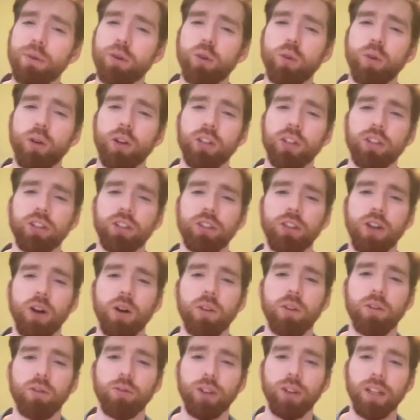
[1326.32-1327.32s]
who
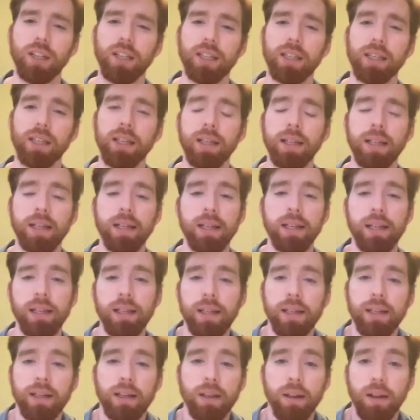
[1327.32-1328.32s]
don't really
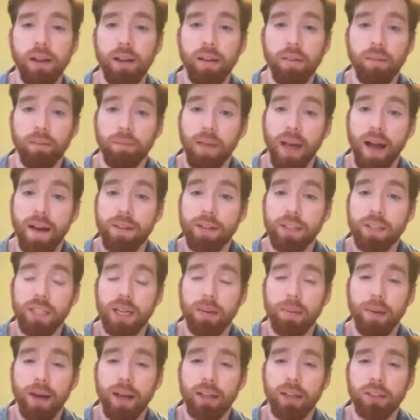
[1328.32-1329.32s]
have a
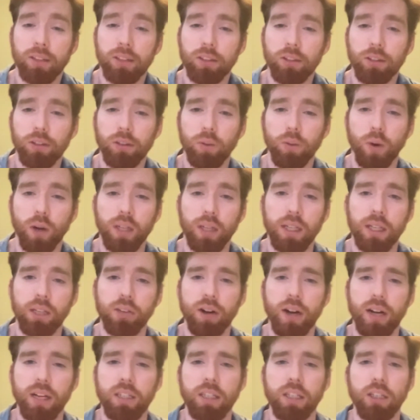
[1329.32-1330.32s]
CMS or want to
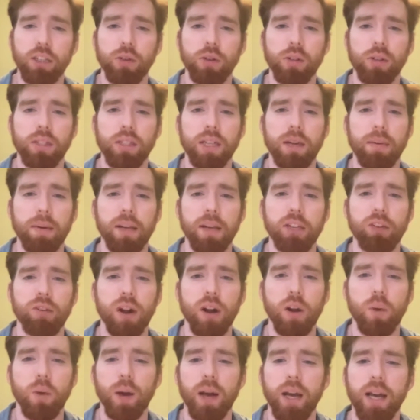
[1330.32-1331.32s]
integrate us into a CMS right
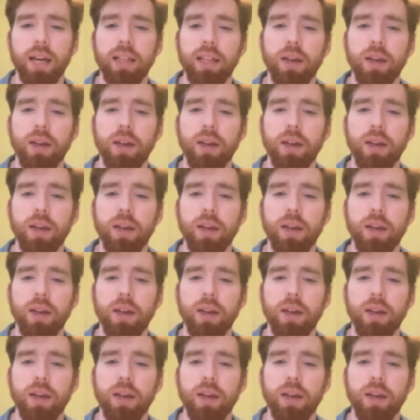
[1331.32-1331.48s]
away,